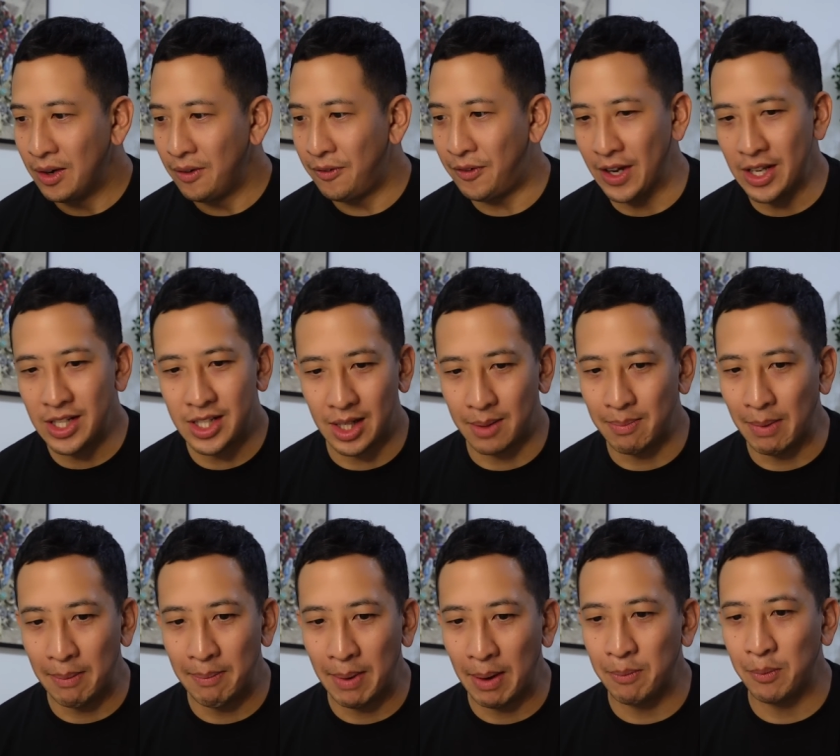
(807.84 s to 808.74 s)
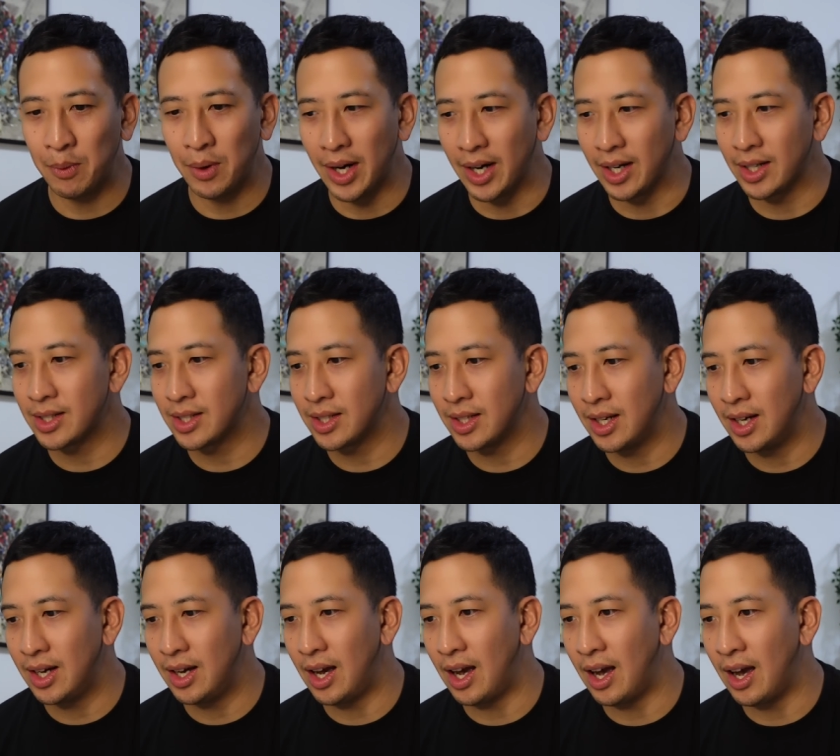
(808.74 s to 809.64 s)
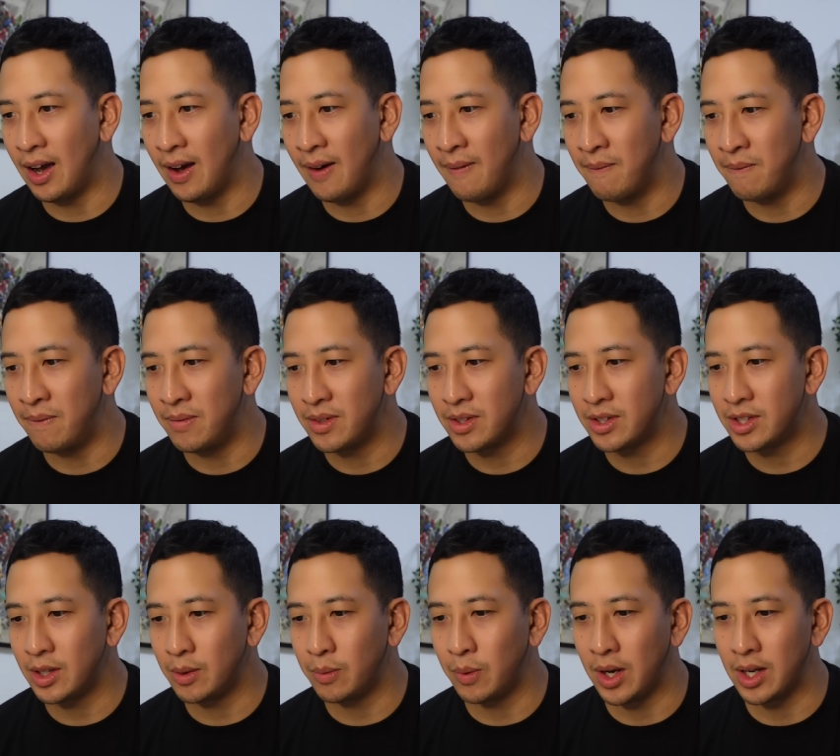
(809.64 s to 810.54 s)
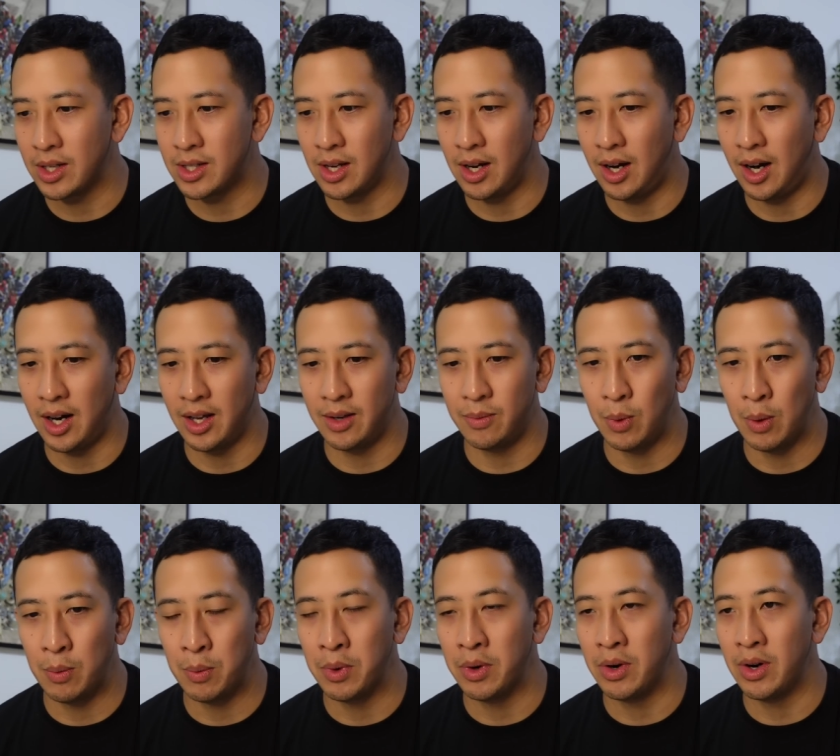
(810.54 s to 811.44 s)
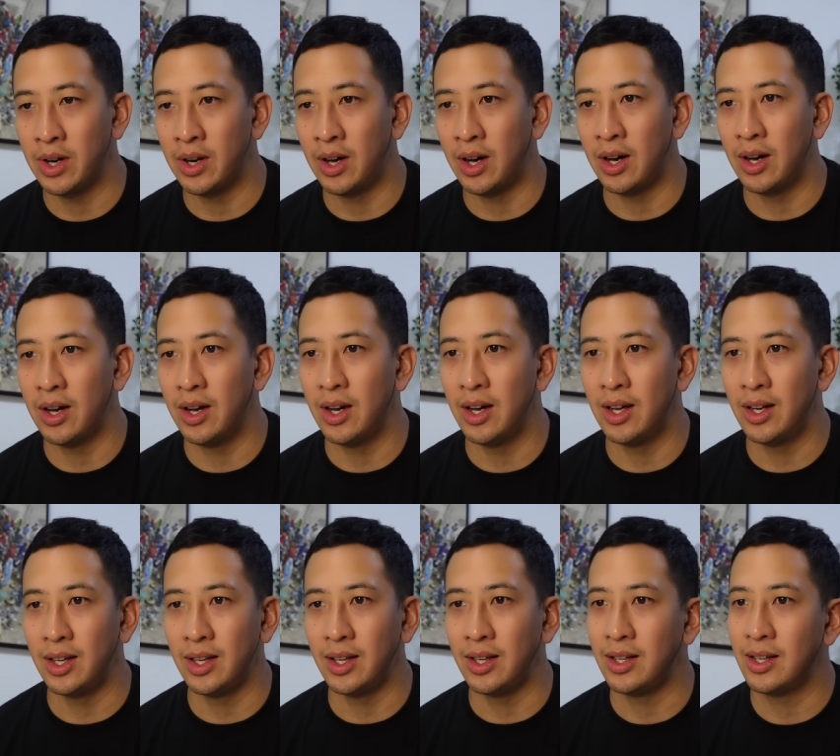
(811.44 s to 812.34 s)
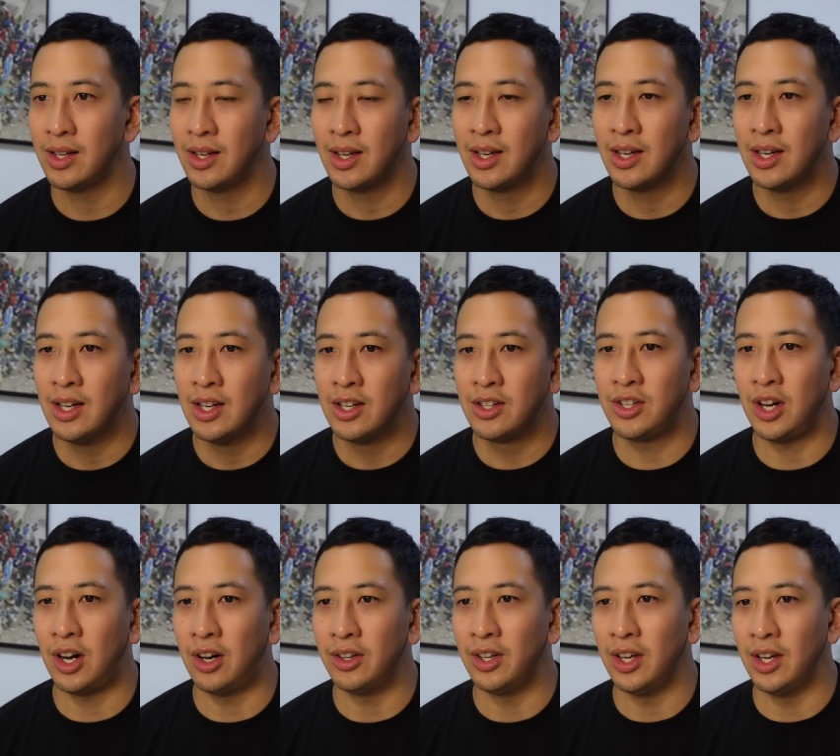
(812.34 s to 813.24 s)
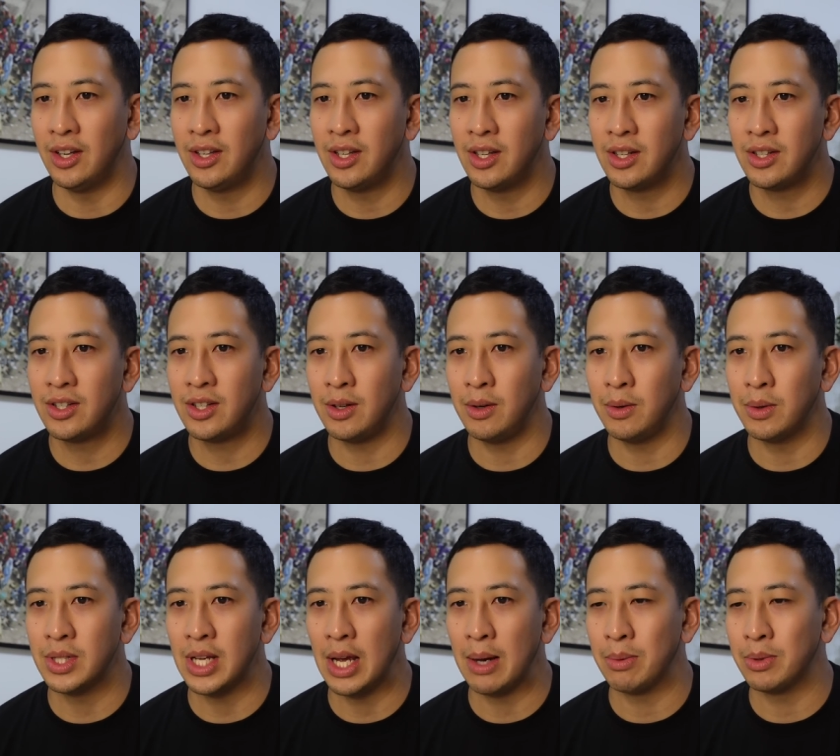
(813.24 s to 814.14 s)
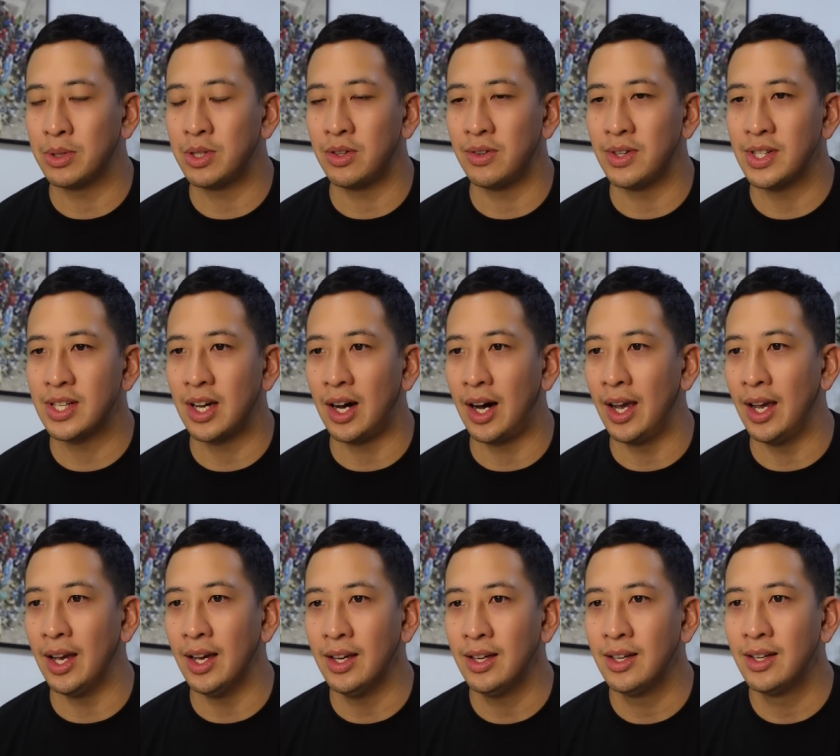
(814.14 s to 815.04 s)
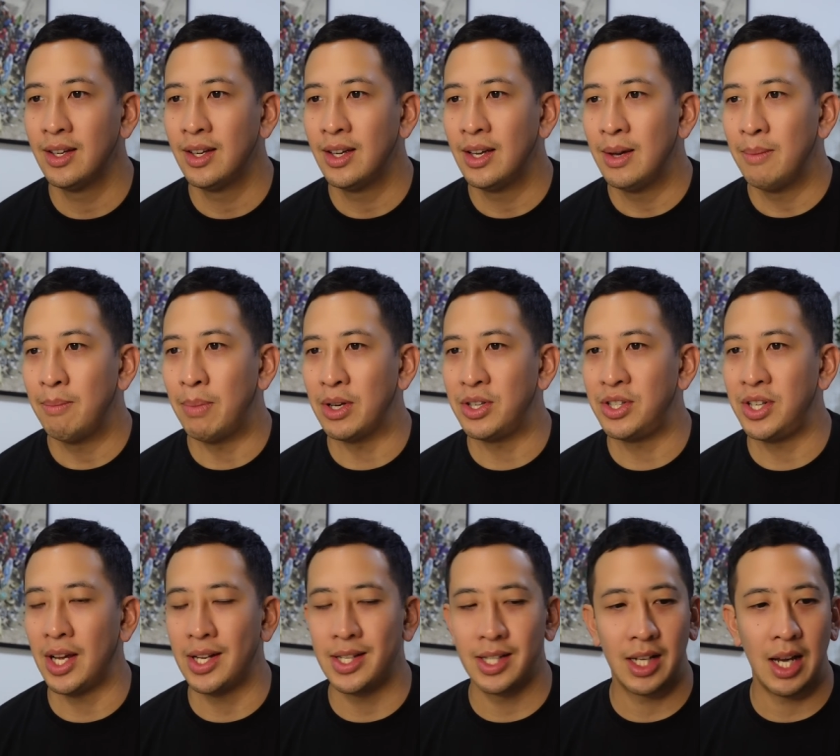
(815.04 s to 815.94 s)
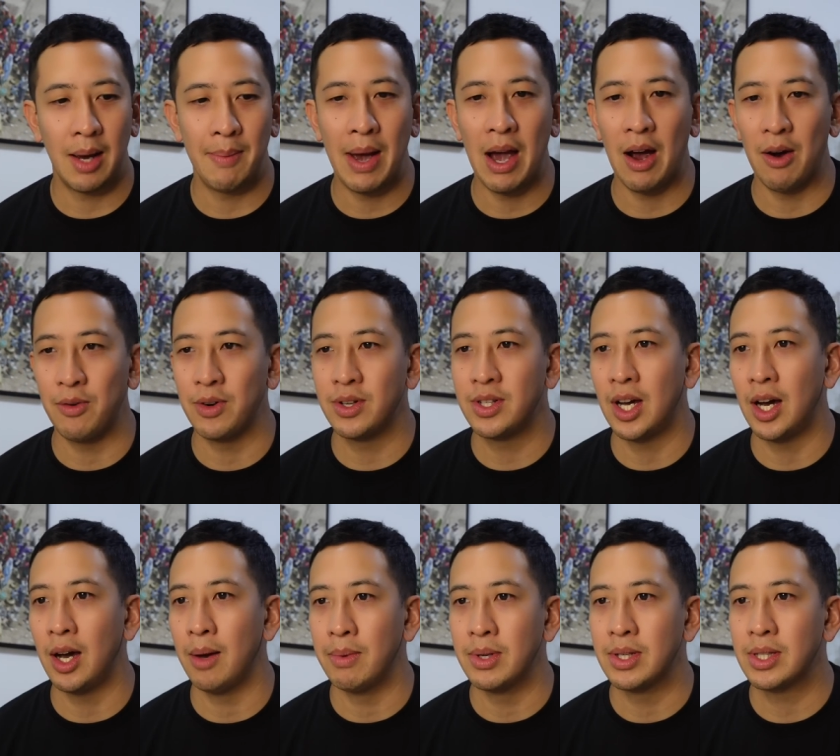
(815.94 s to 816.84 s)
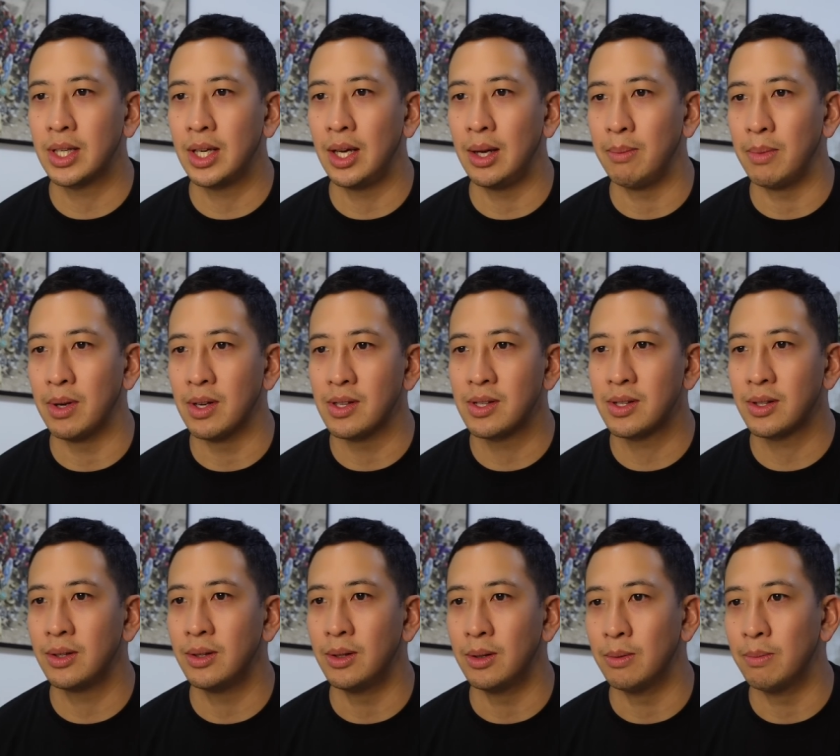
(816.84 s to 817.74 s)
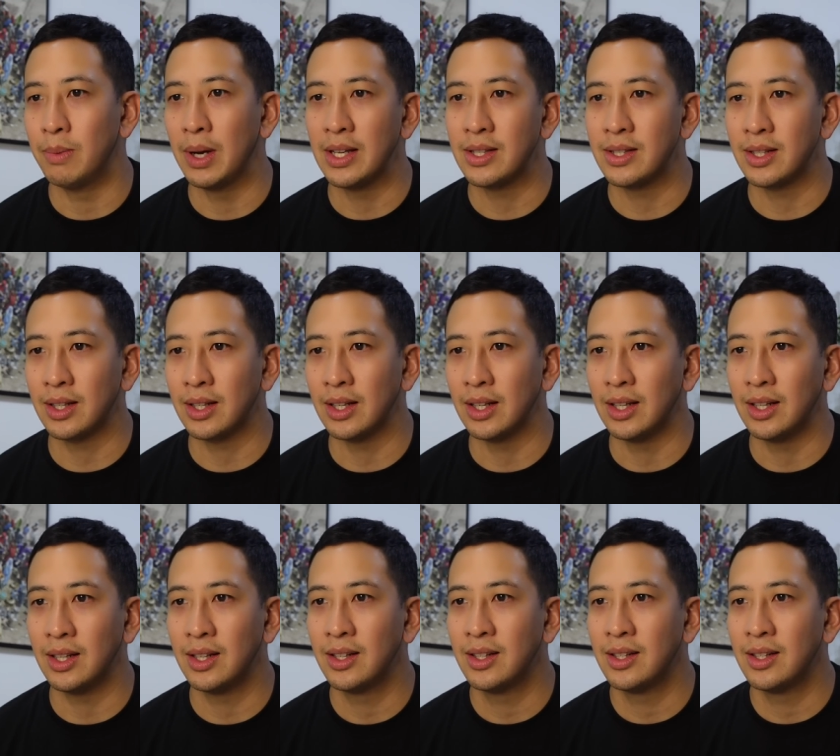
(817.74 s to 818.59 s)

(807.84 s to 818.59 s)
firstly, my mum worked. Um, she'd worked so hard when we were in our early childhood. She was able to retire. But she had to come out of retirement to keep me at school, basically.